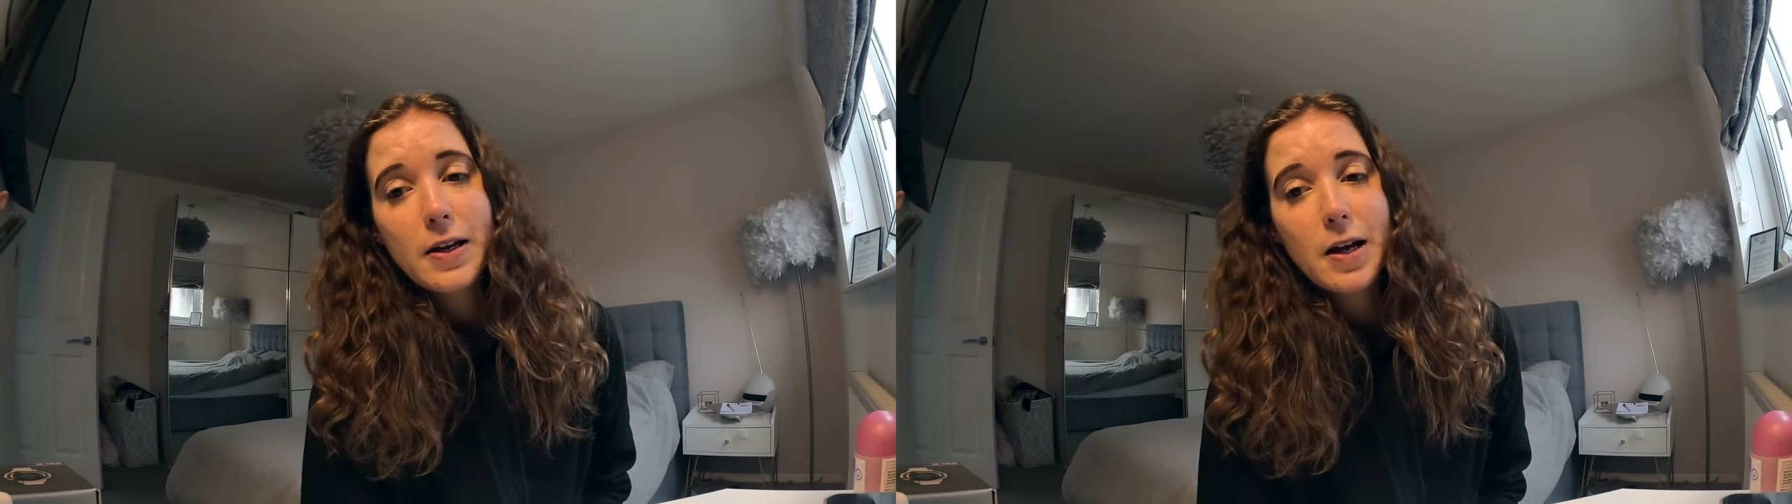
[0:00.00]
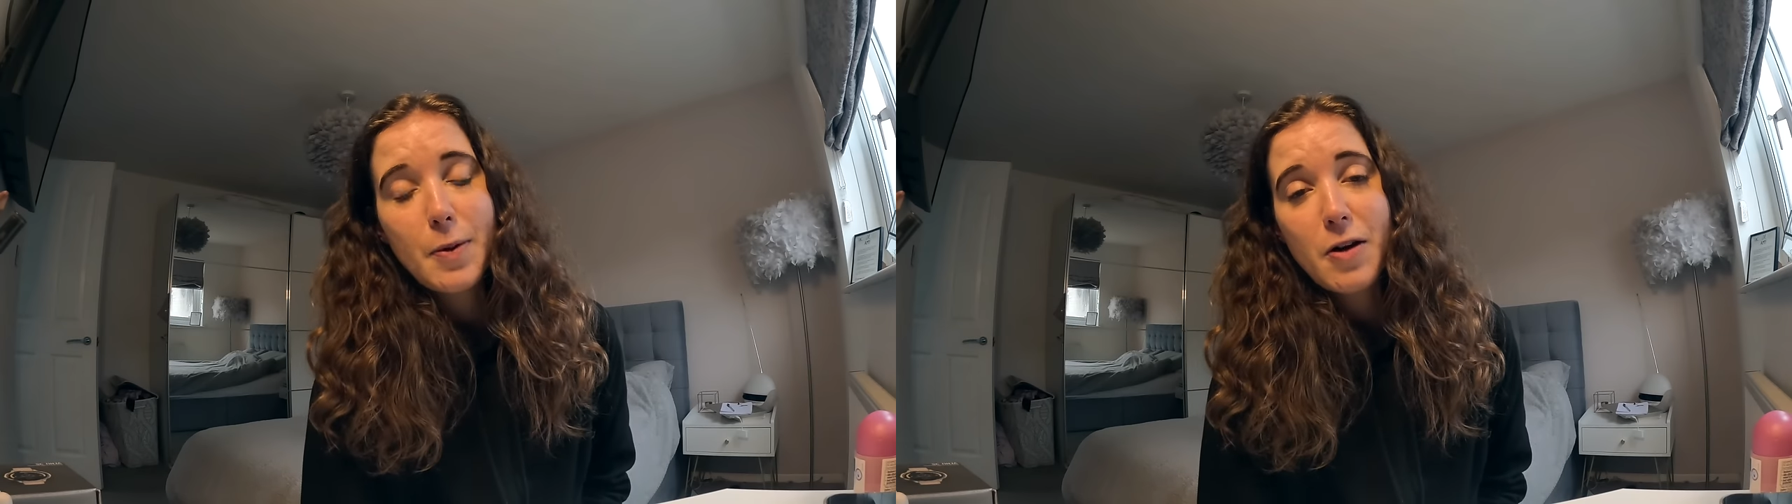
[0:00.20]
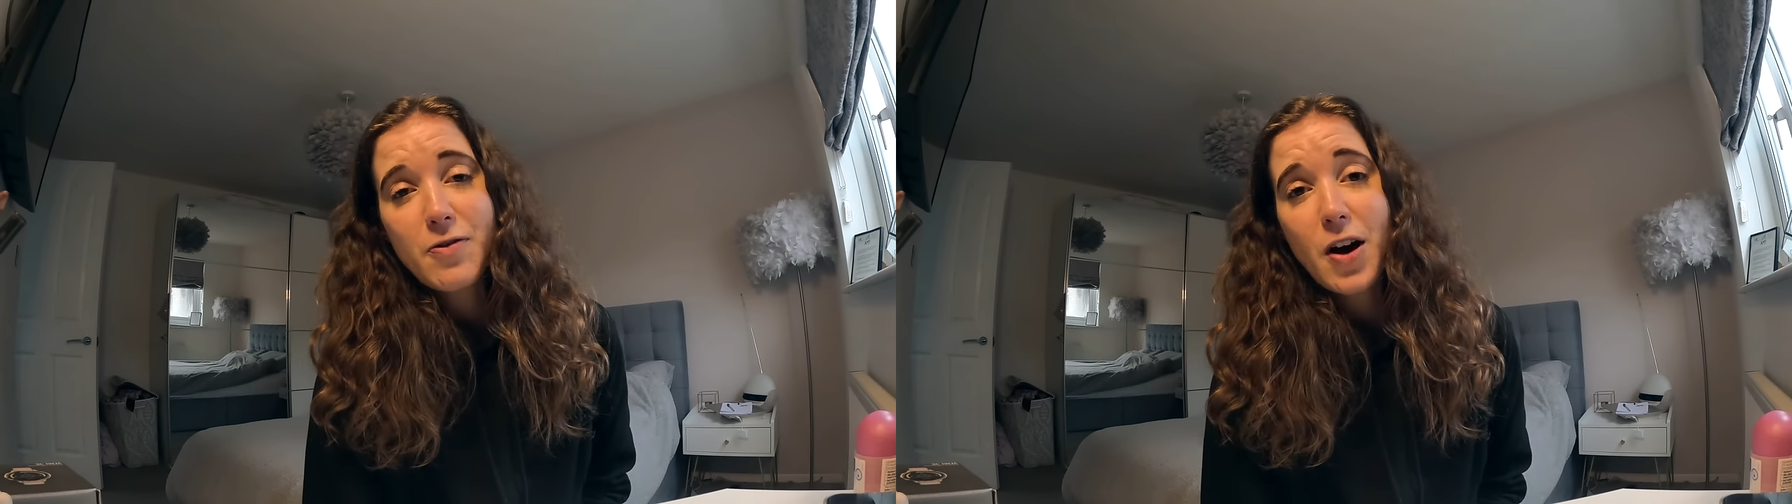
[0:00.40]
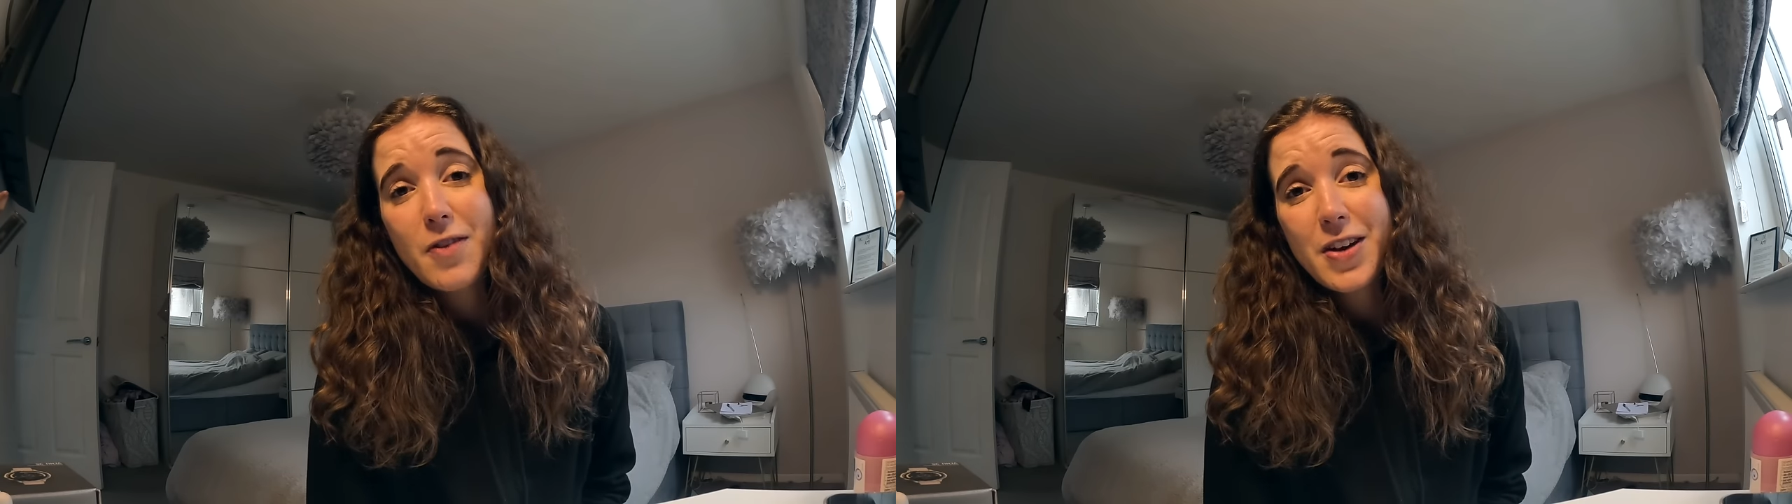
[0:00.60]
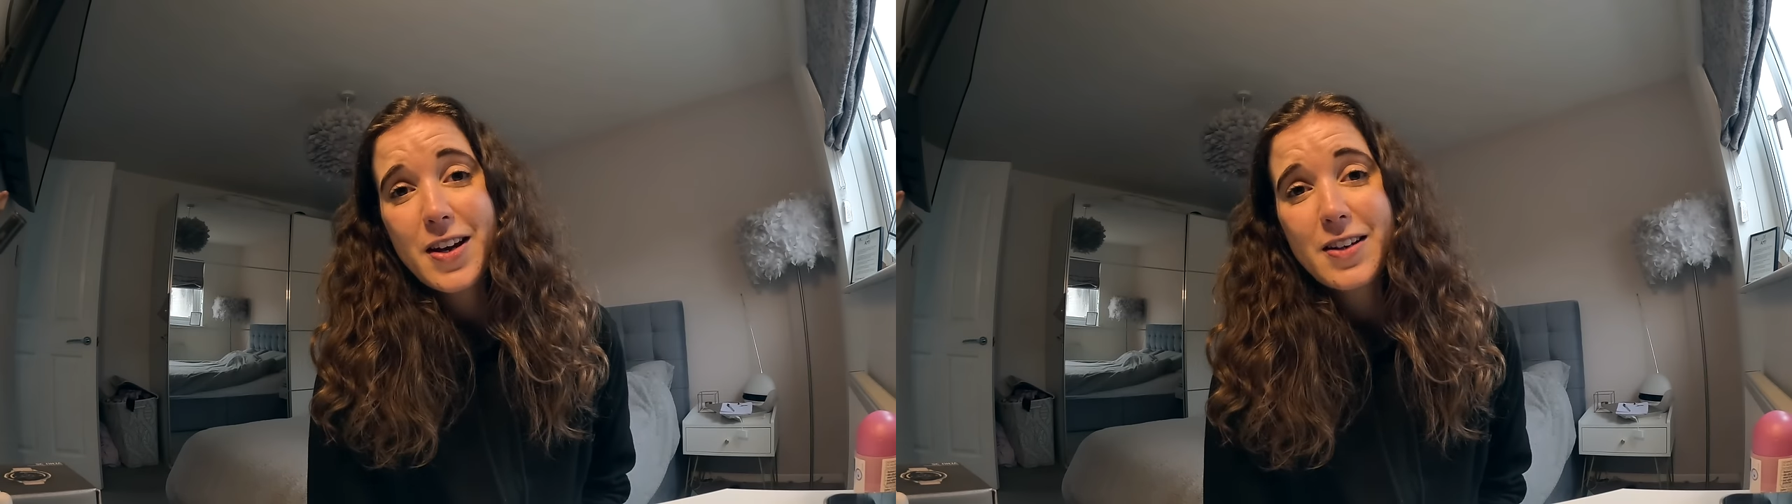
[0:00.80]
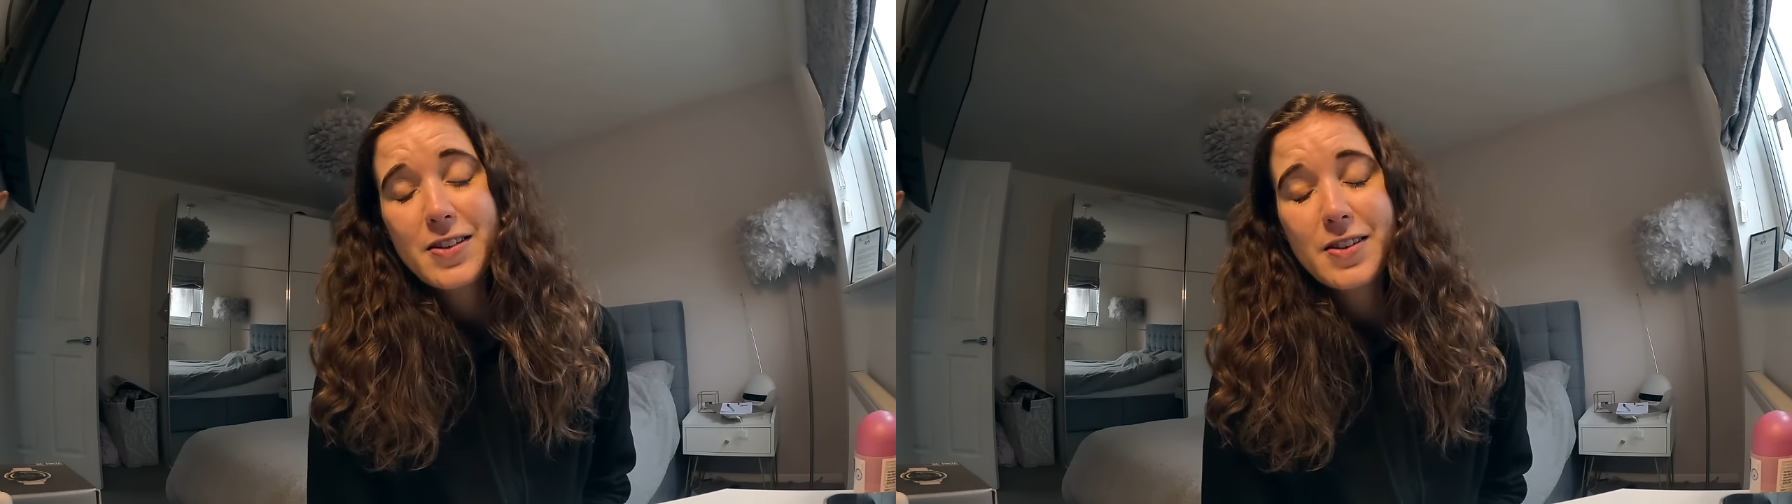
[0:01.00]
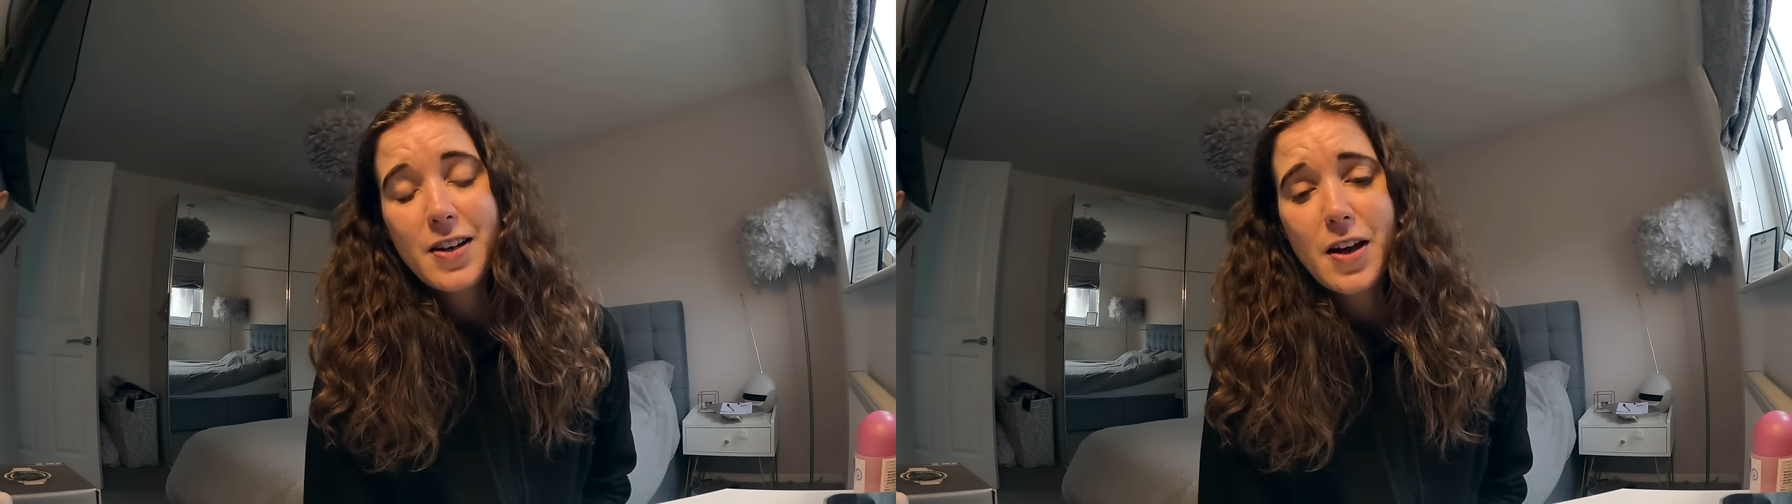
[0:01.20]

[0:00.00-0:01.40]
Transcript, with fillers: about five years.